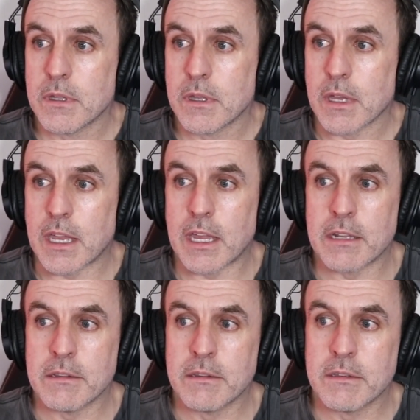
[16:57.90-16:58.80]

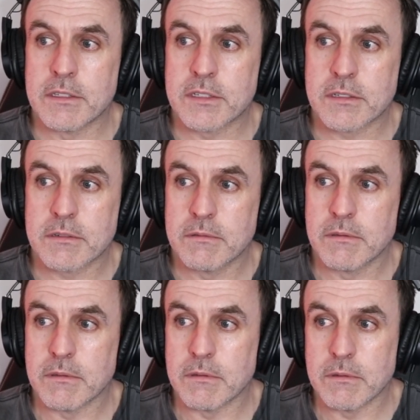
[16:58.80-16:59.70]
and
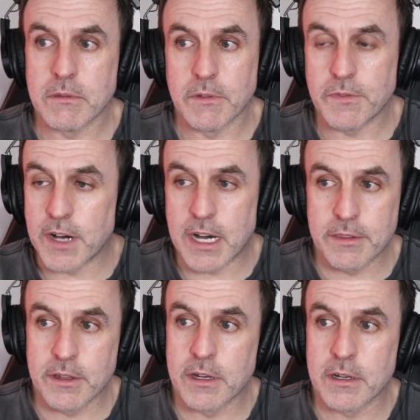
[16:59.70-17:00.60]
the
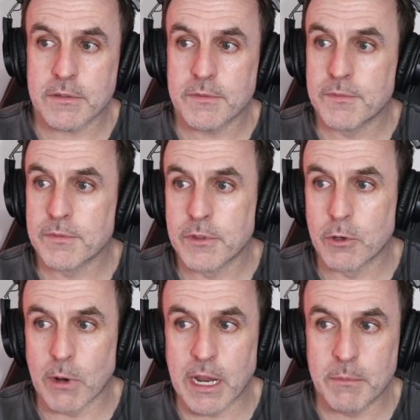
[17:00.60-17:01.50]
father, the
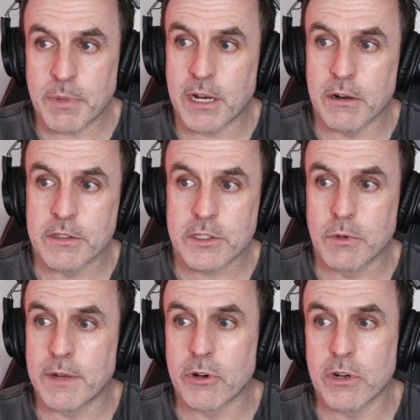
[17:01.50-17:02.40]
grandparents,
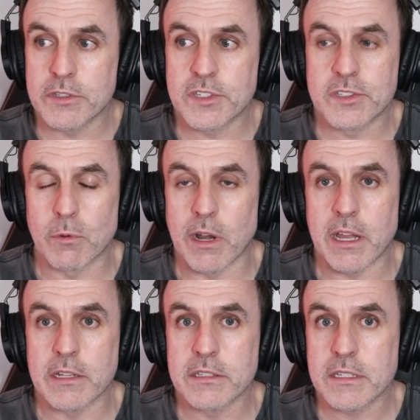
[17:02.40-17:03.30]
whoever else is
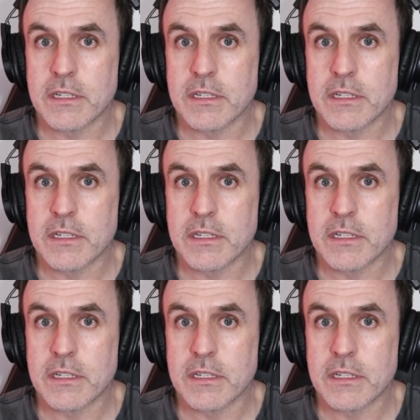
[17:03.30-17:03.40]
around,